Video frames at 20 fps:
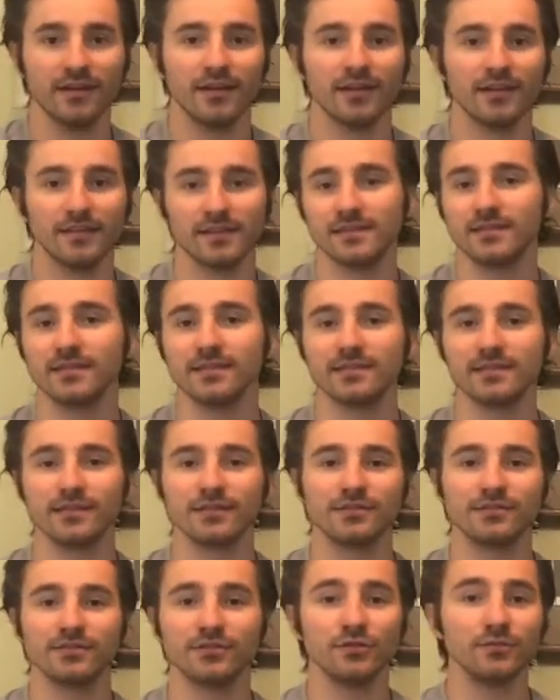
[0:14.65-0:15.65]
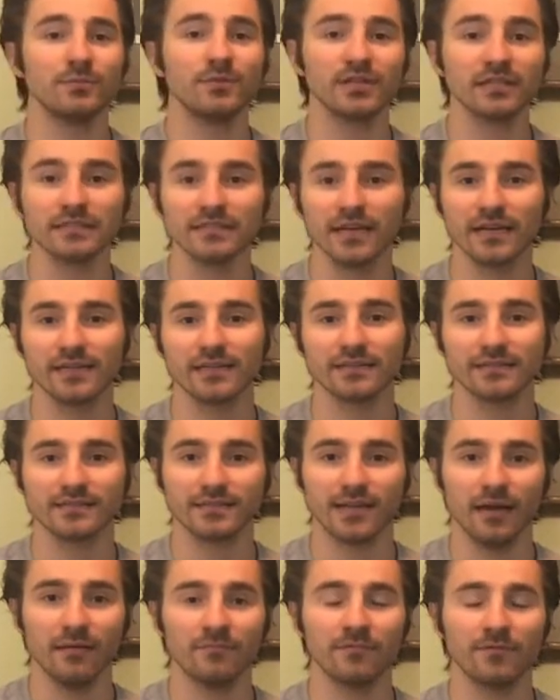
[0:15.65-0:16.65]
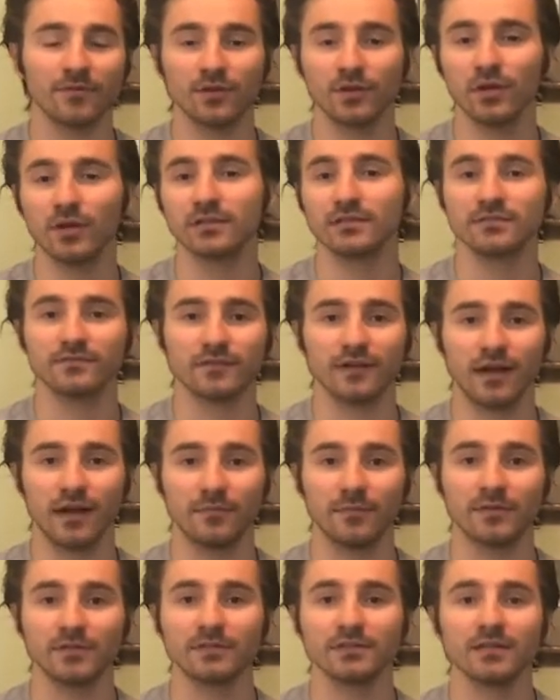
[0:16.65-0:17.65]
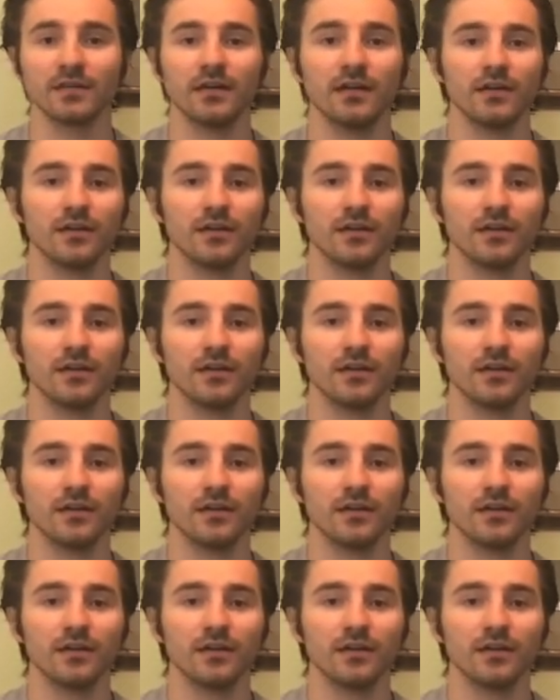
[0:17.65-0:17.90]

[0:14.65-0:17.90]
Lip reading: This is a super exciting step for lots of climbers.